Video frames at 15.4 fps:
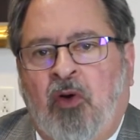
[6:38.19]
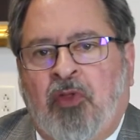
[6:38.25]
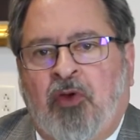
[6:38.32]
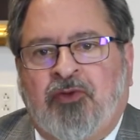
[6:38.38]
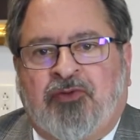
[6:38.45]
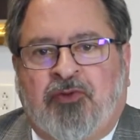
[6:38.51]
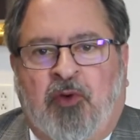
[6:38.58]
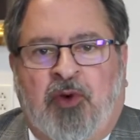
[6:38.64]

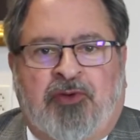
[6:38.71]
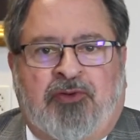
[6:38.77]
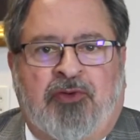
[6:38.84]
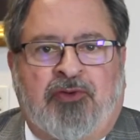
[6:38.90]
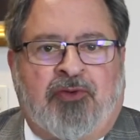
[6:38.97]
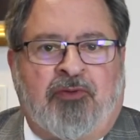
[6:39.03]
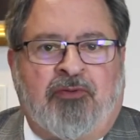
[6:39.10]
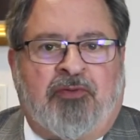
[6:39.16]
those
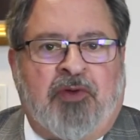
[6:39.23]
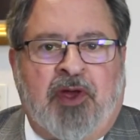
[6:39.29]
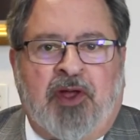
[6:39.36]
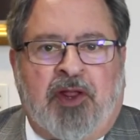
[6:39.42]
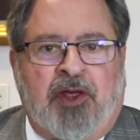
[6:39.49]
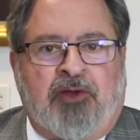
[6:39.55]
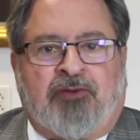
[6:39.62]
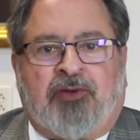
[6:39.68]
voices and
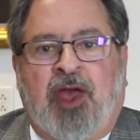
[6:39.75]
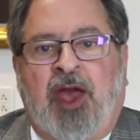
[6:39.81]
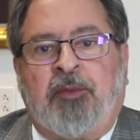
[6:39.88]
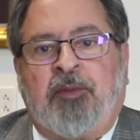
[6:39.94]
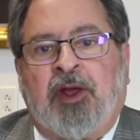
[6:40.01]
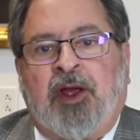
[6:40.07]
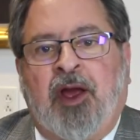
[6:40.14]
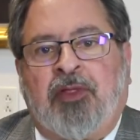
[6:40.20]
feelings
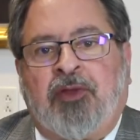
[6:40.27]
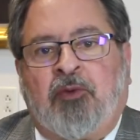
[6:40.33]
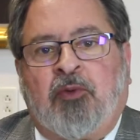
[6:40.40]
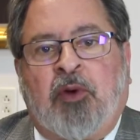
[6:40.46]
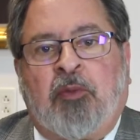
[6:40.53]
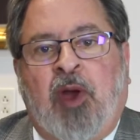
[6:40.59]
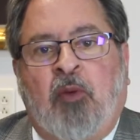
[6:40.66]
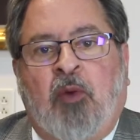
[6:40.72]
came together
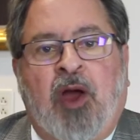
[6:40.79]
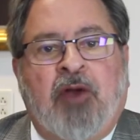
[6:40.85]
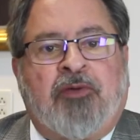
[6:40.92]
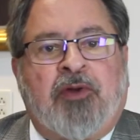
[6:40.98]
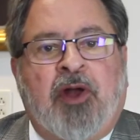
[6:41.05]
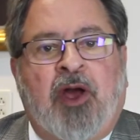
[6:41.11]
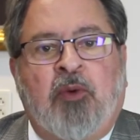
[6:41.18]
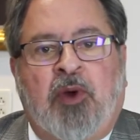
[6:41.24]
when my wife
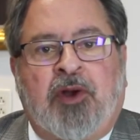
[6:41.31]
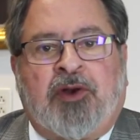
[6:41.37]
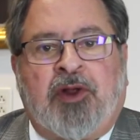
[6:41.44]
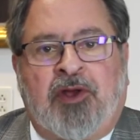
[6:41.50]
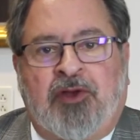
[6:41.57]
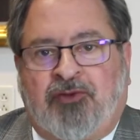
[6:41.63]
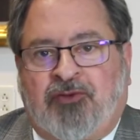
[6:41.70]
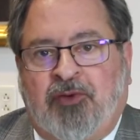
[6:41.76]
and I went to
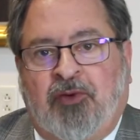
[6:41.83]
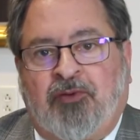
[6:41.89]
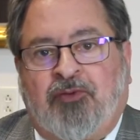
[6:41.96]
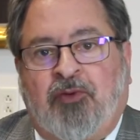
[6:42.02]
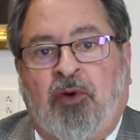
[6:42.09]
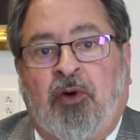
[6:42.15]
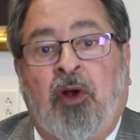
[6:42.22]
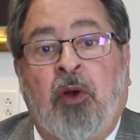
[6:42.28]
Israel
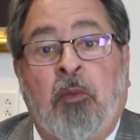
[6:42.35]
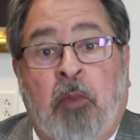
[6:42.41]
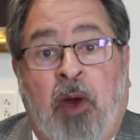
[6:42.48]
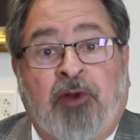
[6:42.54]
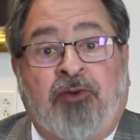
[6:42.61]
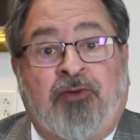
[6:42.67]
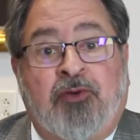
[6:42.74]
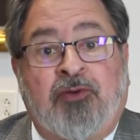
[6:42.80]
for
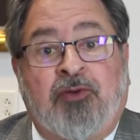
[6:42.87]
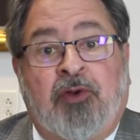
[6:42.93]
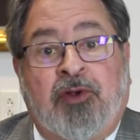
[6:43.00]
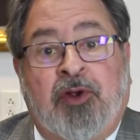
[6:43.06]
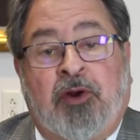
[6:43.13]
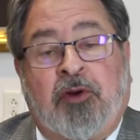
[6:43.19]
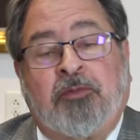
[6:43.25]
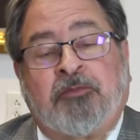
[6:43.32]
my junior
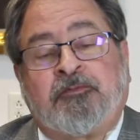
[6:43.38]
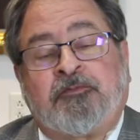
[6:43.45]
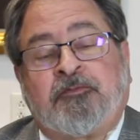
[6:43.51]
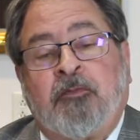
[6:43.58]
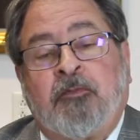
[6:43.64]
year.